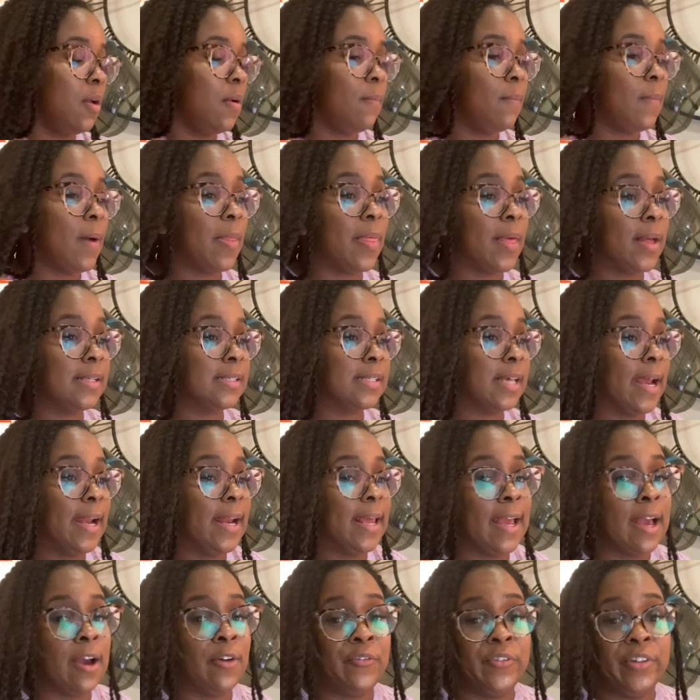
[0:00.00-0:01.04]
Well, that
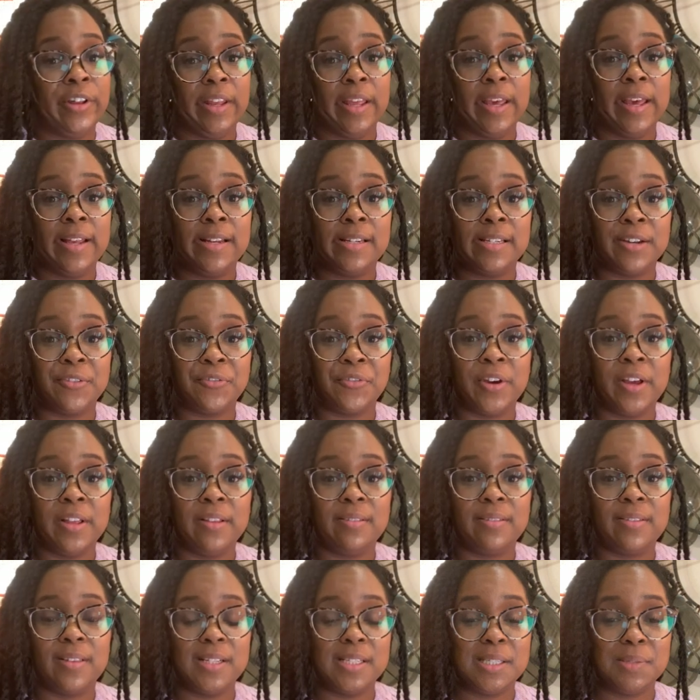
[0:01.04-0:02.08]
dining out really hit
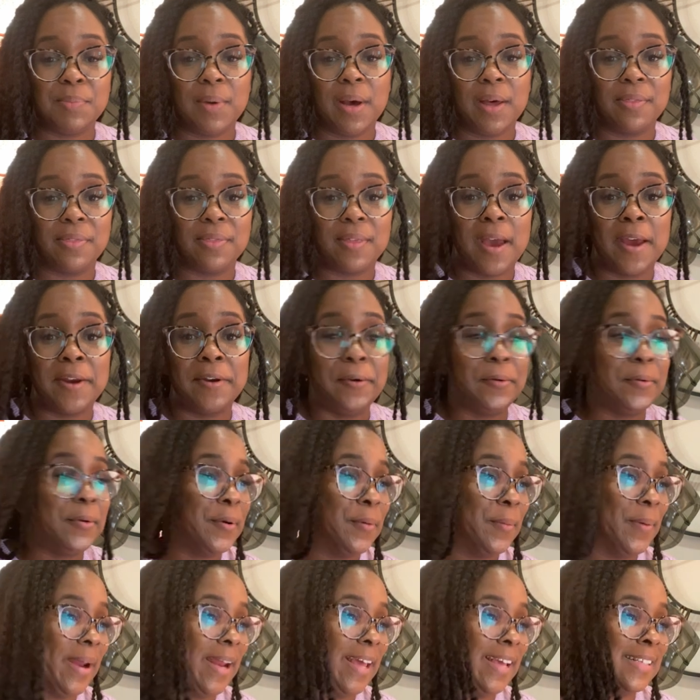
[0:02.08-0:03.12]
different this month. I don't know
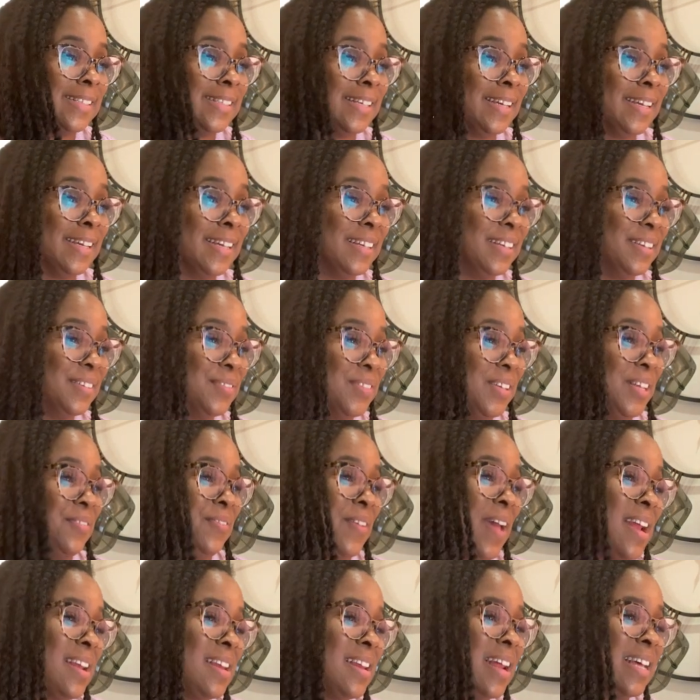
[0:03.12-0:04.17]
what I did. For the
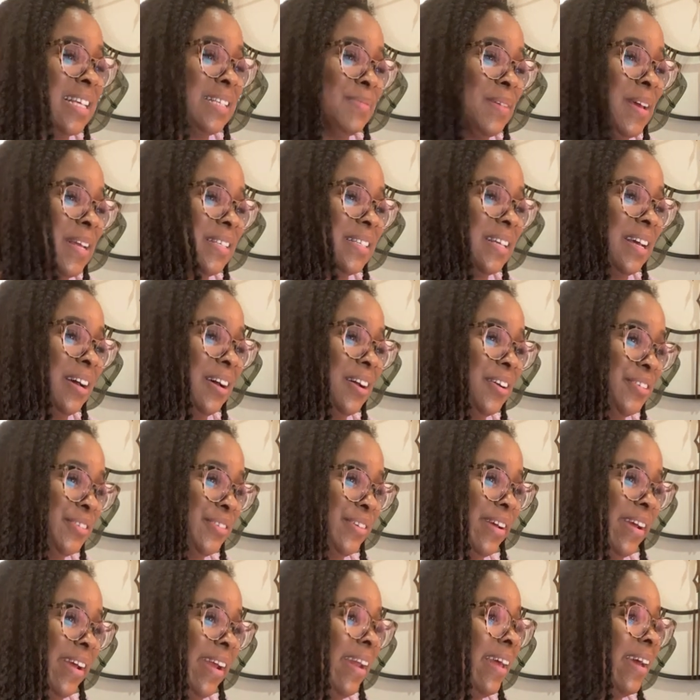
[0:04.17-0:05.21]
fact that I spent
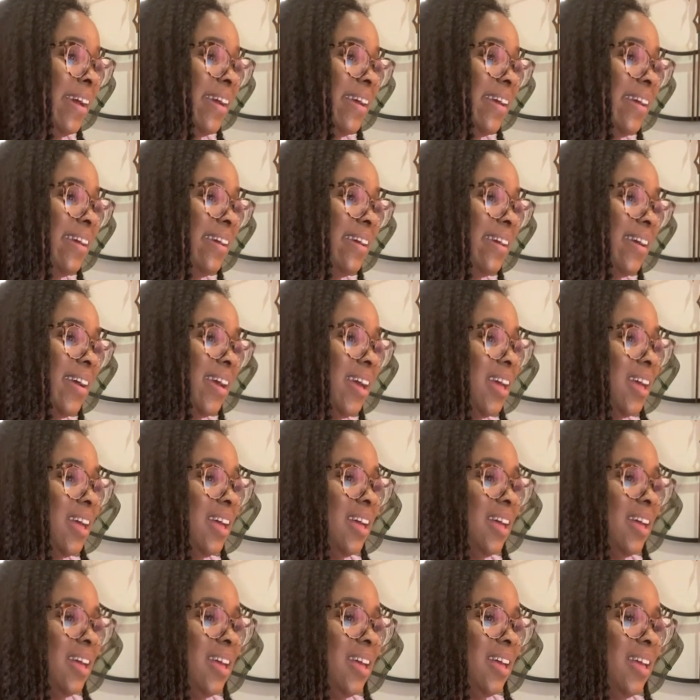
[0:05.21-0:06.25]
$110
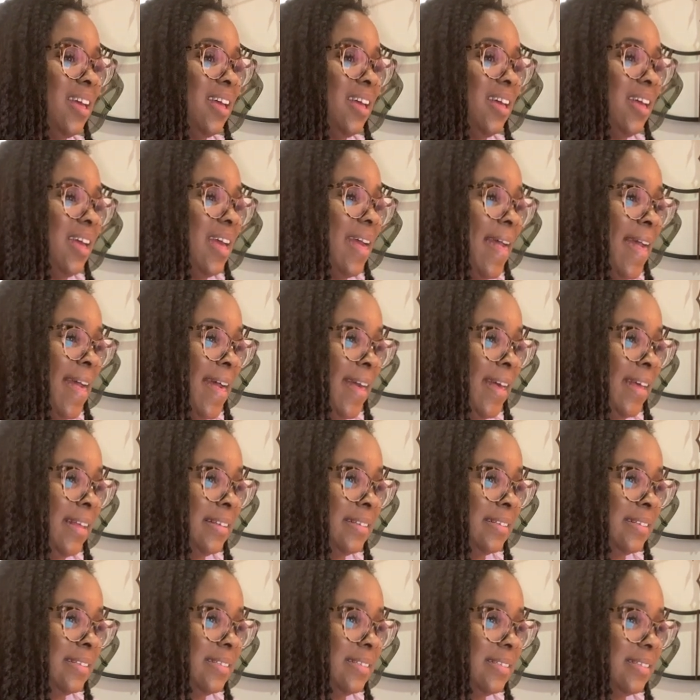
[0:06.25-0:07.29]

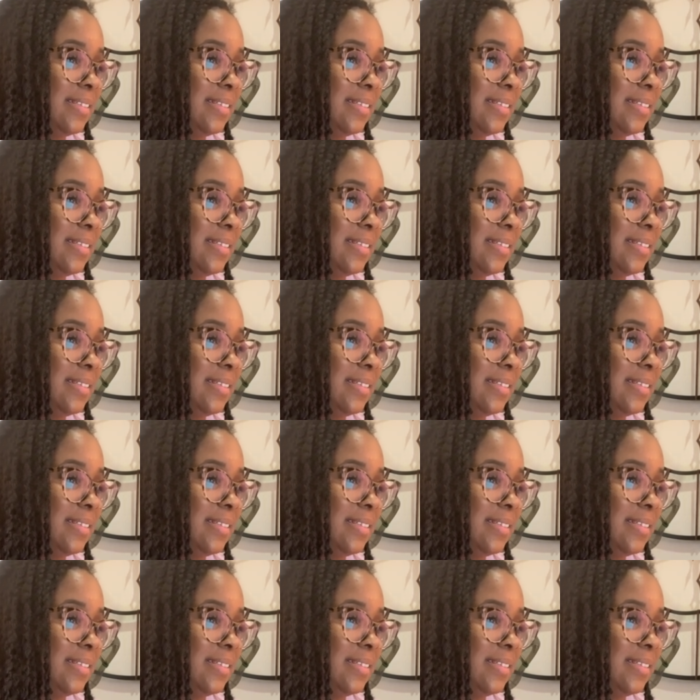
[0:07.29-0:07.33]
in